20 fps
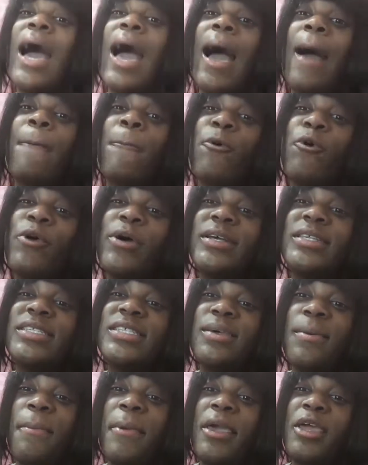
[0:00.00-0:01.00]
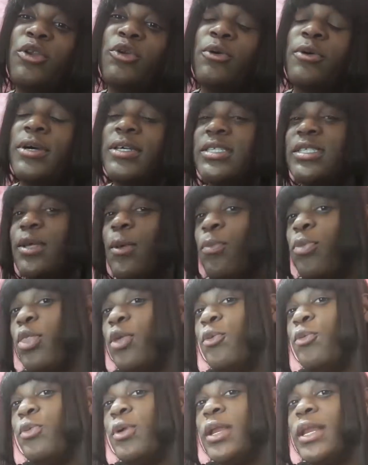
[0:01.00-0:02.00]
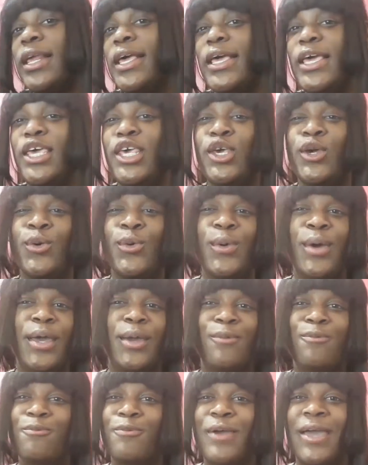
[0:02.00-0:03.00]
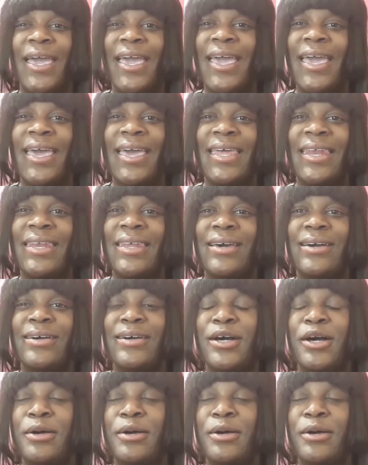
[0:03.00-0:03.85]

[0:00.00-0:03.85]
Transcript: I'm going to be doing something really cute and red.